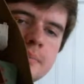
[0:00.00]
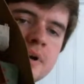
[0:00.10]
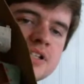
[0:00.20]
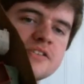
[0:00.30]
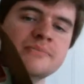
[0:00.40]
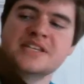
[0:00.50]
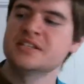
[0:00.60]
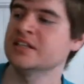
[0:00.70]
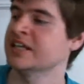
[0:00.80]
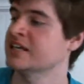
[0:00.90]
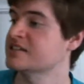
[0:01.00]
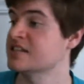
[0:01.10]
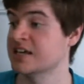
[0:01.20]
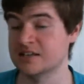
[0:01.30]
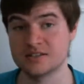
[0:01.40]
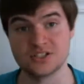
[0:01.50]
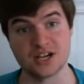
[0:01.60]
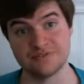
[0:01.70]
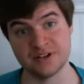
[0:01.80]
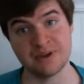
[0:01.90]
Bunch of miscellaneous things.
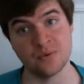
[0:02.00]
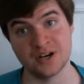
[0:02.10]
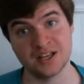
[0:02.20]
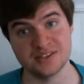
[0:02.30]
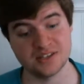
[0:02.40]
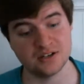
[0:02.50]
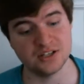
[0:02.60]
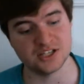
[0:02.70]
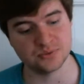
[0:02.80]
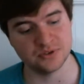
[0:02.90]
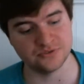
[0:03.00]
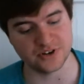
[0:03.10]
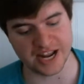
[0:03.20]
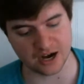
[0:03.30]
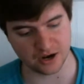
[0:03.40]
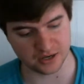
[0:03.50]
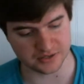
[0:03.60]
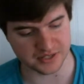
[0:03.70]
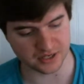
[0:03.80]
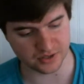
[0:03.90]
Jeffrey might want to consider this one for Aaron
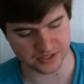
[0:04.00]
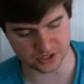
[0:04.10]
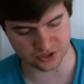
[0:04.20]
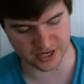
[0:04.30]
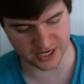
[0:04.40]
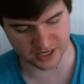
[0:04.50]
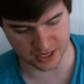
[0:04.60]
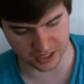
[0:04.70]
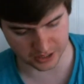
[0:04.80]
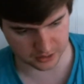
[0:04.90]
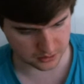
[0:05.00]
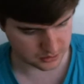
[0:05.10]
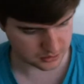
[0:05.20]
because I know he's a train guy.